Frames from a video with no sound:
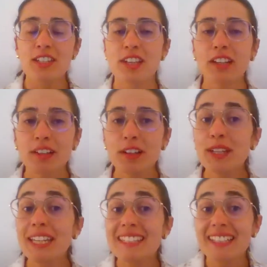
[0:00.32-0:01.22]
Sungrow
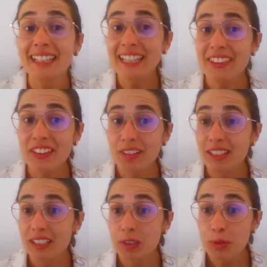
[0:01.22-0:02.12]
is a leader
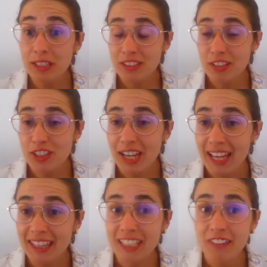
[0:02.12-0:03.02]
in the research
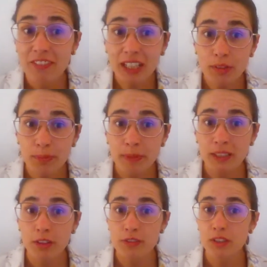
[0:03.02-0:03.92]
and
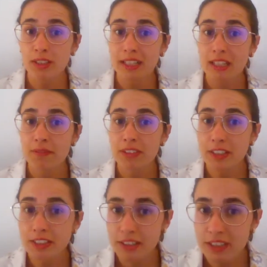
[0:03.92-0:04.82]
development of solar
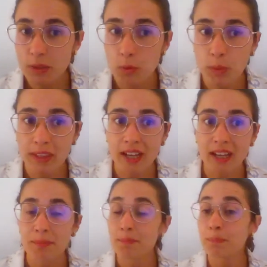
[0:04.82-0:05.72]
inverters with
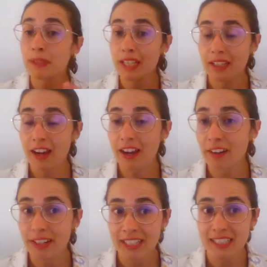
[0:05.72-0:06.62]
a big
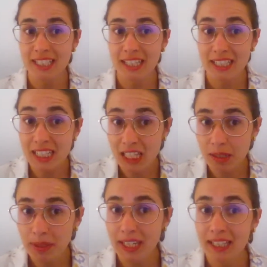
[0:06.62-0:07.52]
R&D
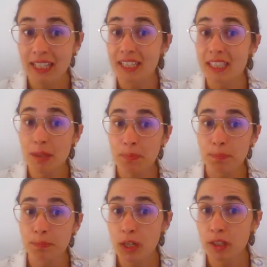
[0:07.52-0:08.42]
team and a deep
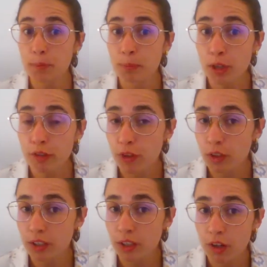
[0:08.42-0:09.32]
product
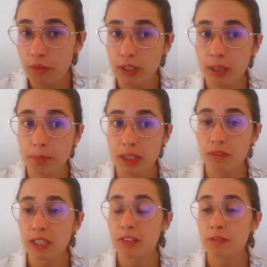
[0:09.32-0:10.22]
portfolio offering
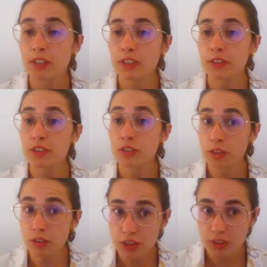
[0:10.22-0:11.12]
PV inverter
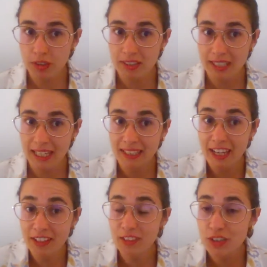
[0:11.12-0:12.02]
solutions and
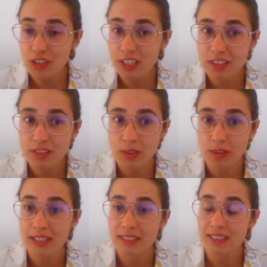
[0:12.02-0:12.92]
energy
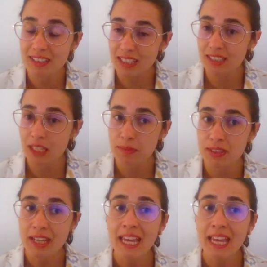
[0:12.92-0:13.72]
storage systems.